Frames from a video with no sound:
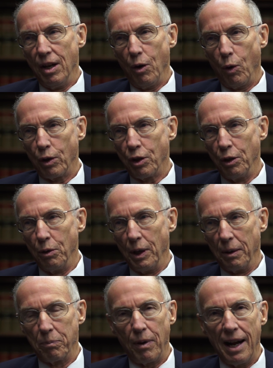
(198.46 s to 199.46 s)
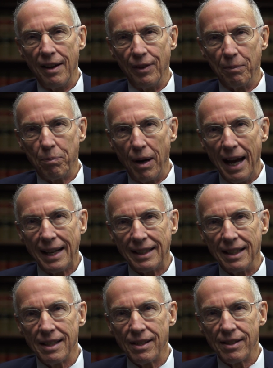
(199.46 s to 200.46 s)
or two in private
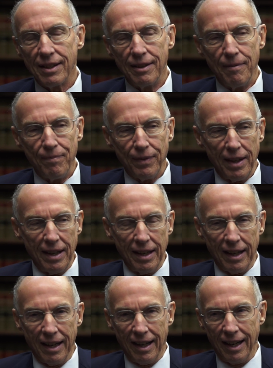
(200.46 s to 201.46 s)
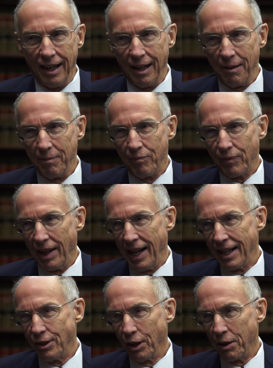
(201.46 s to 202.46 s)
practice. And
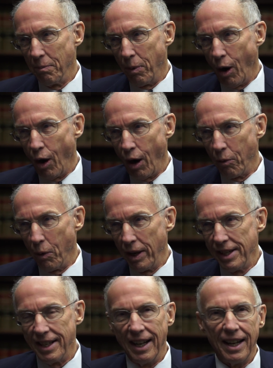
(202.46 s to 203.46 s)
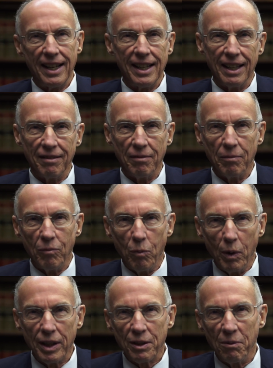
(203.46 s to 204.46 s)
I took the bar one day
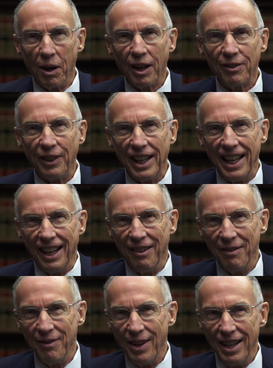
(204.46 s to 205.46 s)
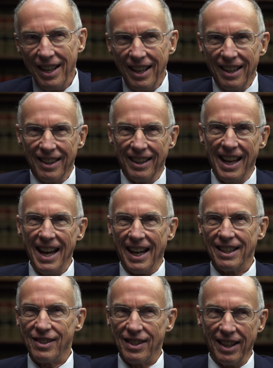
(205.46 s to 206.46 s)
and went to work for him the
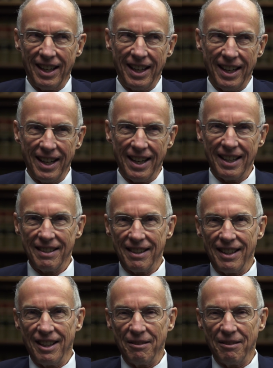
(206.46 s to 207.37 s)
next. And